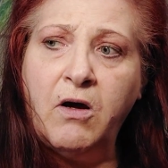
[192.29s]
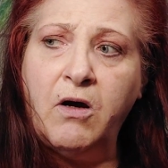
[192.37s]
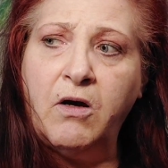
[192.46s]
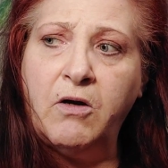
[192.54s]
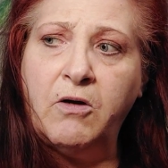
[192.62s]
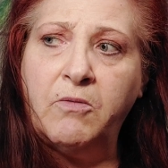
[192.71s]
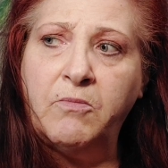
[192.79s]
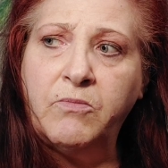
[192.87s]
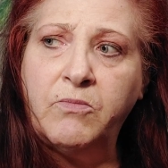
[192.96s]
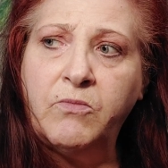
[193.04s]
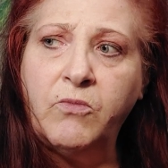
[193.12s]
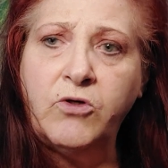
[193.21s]
Um,
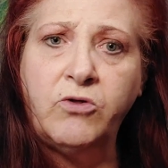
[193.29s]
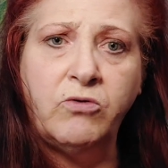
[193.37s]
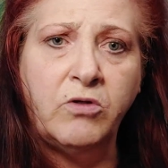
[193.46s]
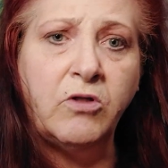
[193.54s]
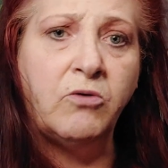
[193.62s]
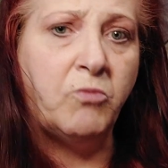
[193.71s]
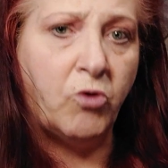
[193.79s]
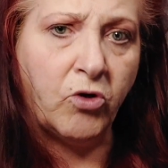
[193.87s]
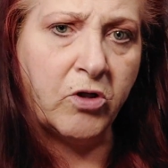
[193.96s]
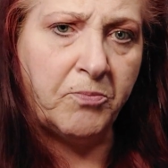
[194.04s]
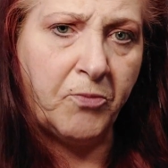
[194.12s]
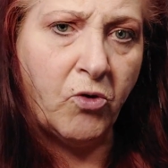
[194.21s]
we're doing a little more
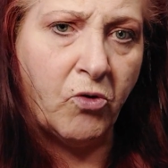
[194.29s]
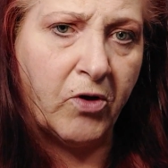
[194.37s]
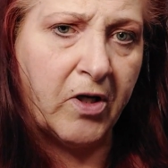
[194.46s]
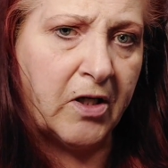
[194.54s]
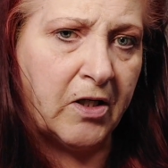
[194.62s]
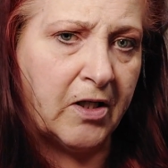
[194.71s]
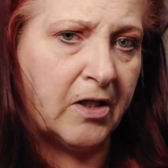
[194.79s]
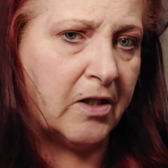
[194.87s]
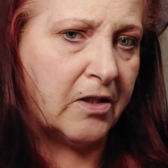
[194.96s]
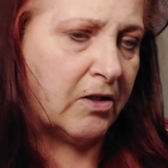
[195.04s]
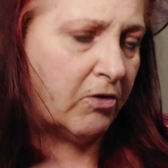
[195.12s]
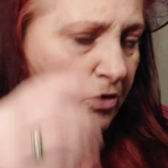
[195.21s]
exploring in, in
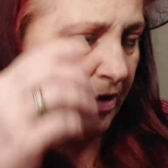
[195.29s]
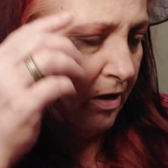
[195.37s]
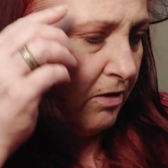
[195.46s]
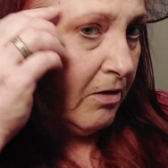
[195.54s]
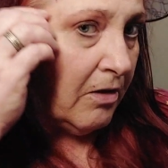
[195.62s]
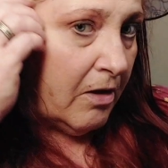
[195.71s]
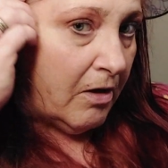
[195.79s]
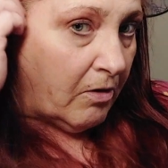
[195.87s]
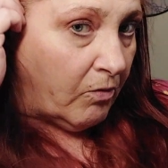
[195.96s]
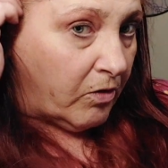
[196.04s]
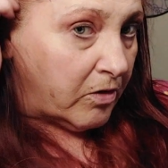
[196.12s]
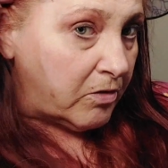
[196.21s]
this area.
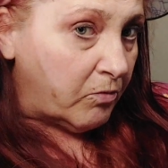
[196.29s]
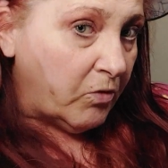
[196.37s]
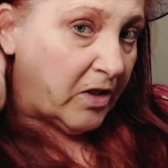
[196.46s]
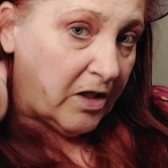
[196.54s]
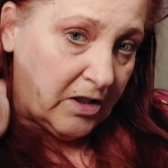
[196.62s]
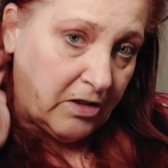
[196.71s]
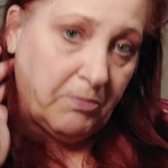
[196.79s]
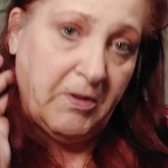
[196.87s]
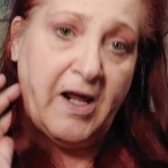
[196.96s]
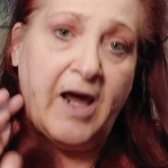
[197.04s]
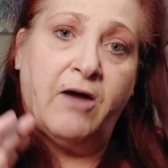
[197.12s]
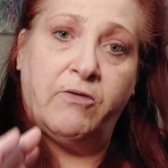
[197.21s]
With, we need to
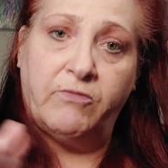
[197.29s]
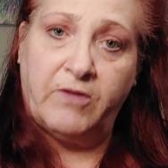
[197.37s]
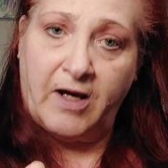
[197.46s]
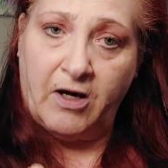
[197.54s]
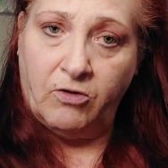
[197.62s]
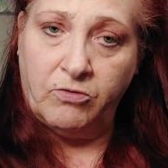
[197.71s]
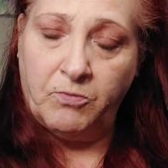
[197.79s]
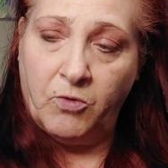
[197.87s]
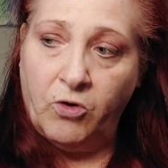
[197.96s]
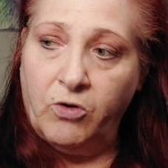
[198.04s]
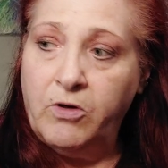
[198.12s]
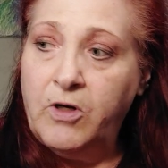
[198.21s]
be out of the house
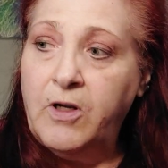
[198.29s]
more